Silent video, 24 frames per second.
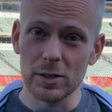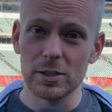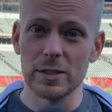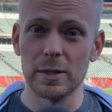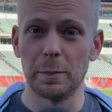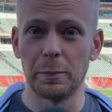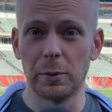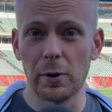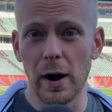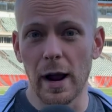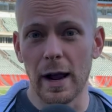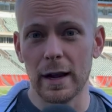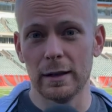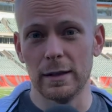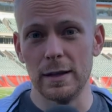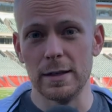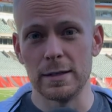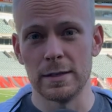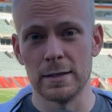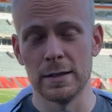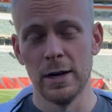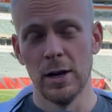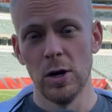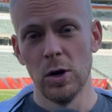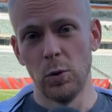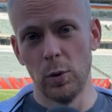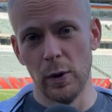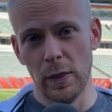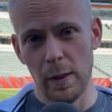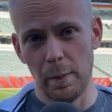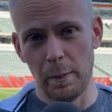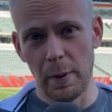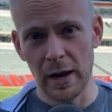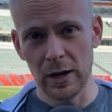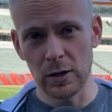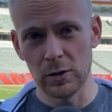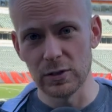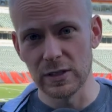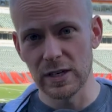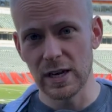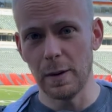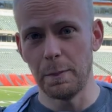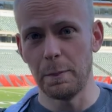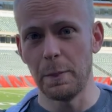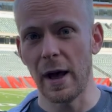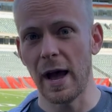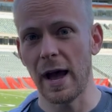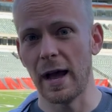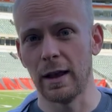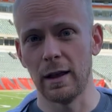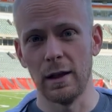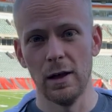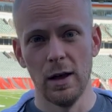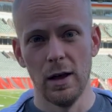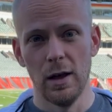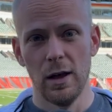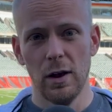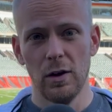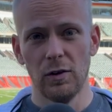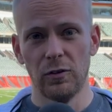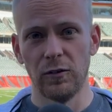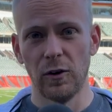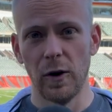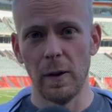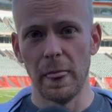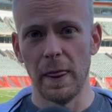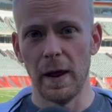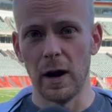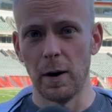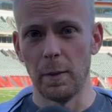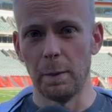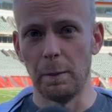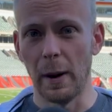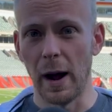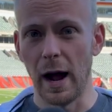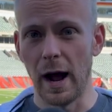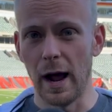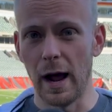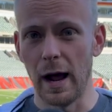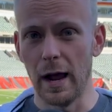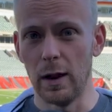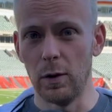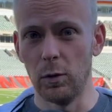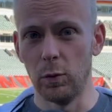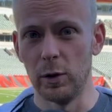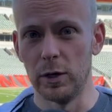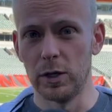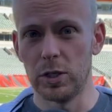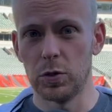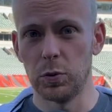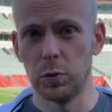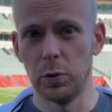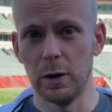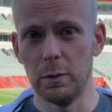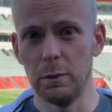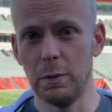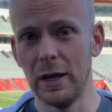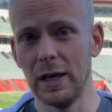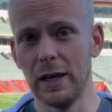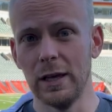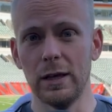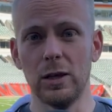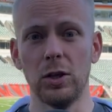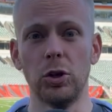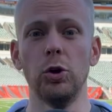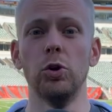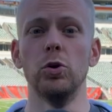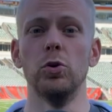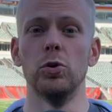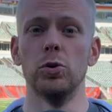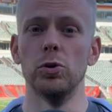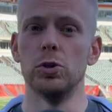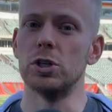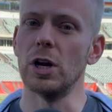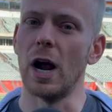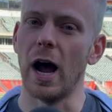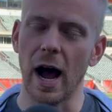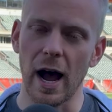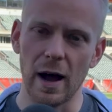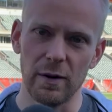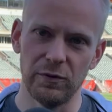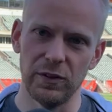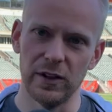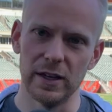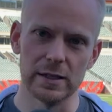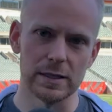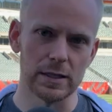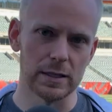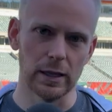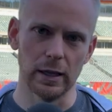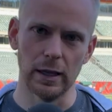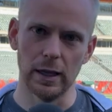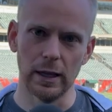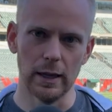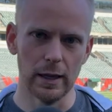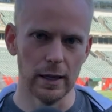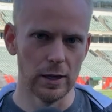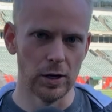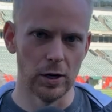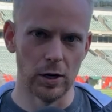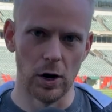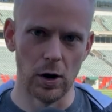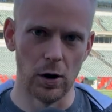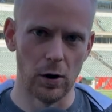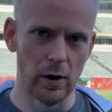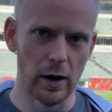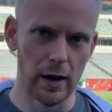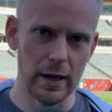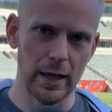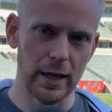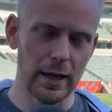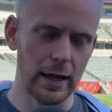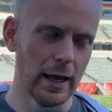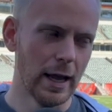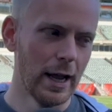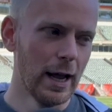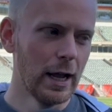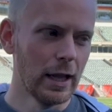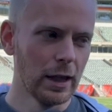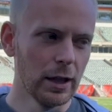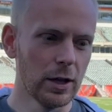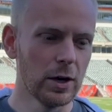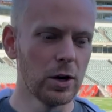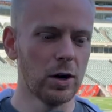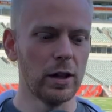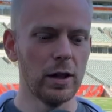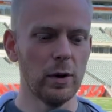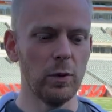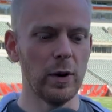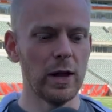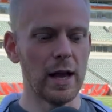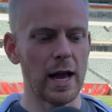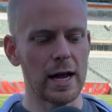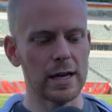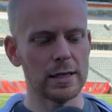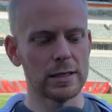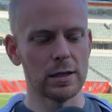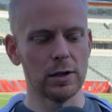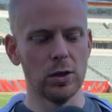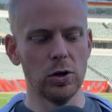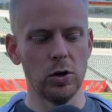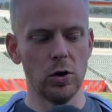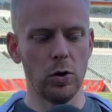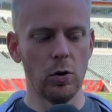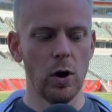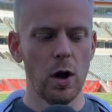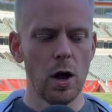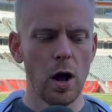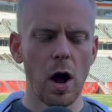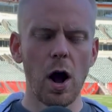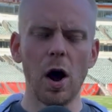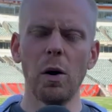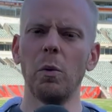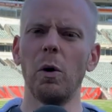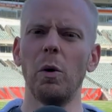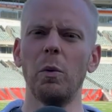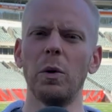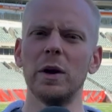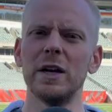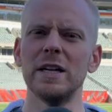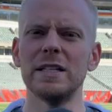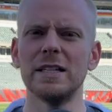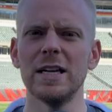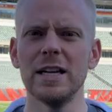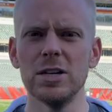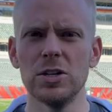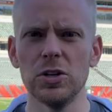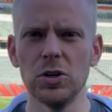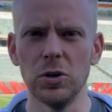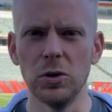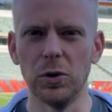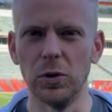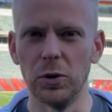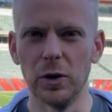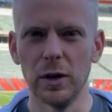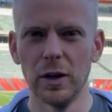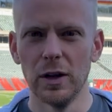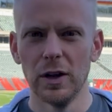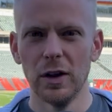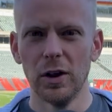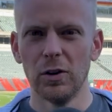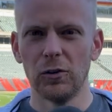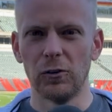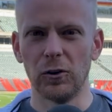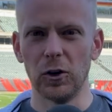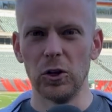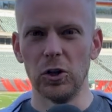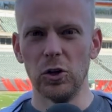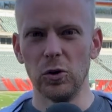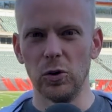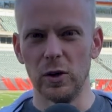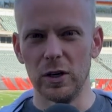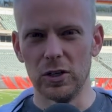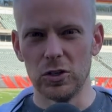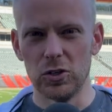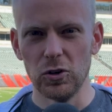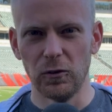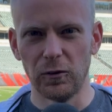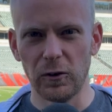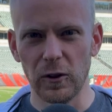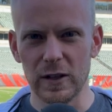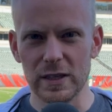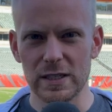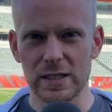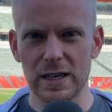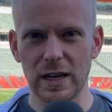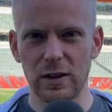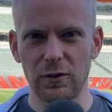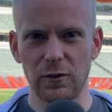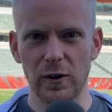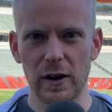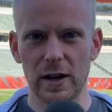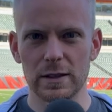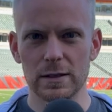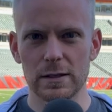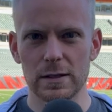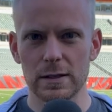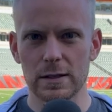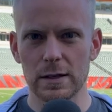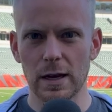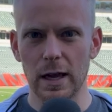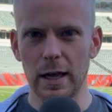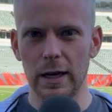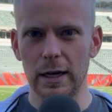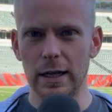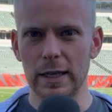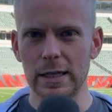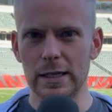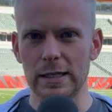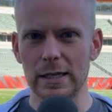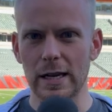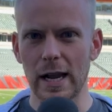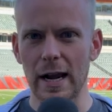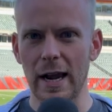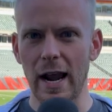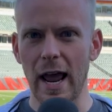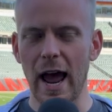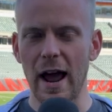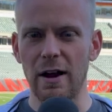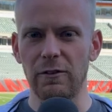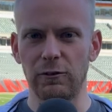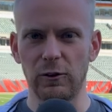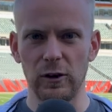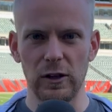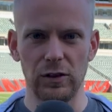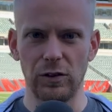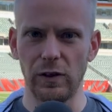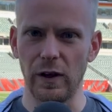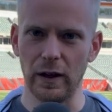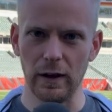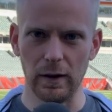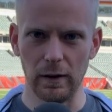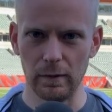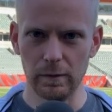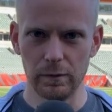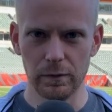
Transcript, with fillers: to practice when the Bengals get back from their bye, which would be huge, obviously. You know, I, it, literally, we asked Lou, oh, well, what does he do for you and do for this defense? And he said everything